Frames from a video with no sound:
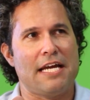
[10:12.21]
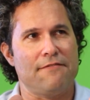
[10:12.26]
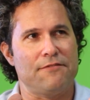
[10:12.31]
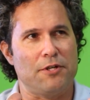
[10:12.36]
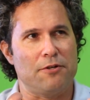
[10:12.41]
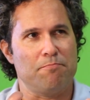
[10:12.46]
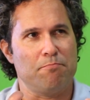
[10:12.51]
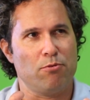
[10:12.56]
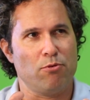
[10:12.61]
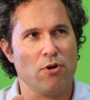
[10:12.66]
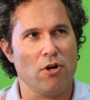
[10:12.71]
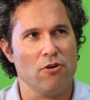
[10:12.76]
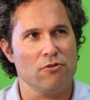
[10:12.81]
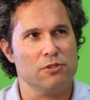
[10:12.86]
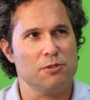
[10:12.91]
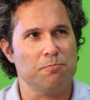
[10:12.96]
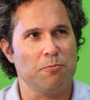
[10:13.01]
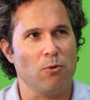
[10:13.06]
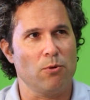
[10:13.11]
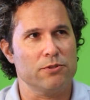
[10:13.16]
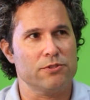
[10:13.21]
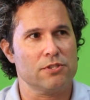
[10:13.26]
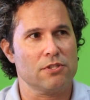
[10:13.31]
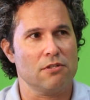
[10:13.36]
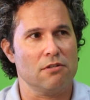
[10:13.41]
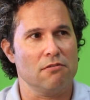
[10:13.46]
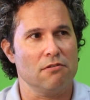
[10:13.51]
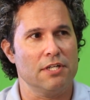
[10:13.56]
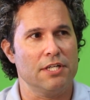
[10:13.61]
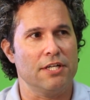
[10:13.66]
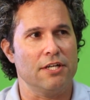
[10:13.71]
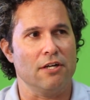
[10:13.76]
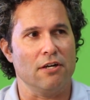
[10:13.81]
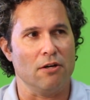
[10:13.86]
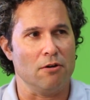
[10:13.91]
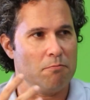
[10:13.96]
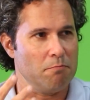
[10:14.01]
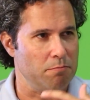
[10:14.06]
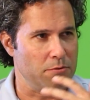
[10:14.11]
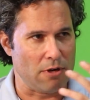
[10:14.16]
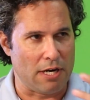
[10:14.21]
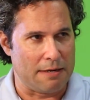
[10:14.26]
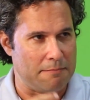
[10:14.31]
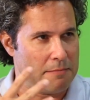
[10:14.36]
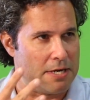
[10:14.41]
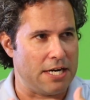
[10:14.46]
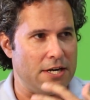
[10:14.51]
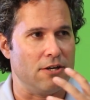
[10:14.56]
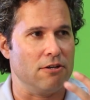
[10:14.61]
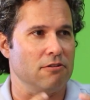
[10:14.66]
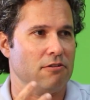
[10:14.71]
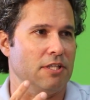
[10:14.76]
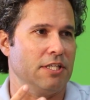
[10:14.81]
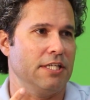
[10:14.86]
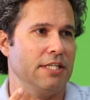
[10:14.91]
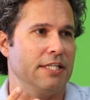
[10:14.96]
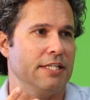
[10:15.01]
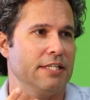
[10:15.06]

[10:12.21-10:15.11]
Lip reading: have their pro sports career primarily